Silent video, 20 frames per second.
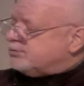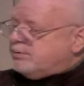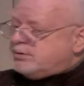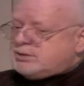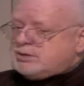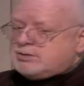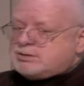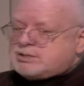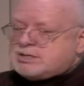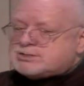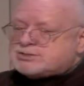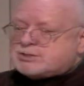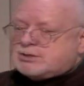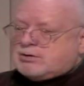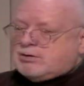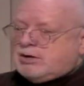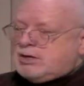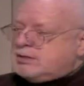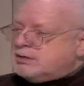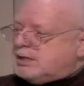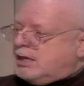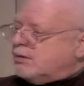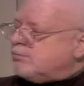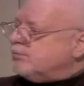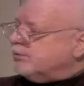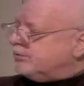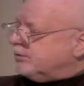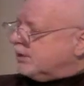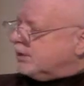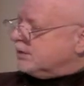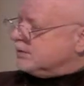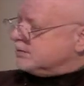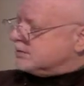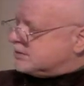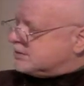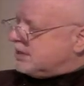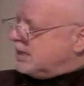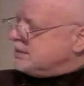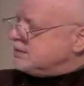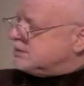you disagree then with the
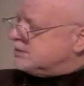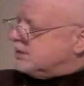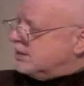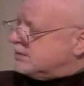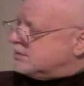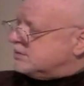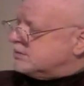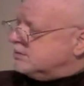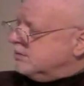consensus,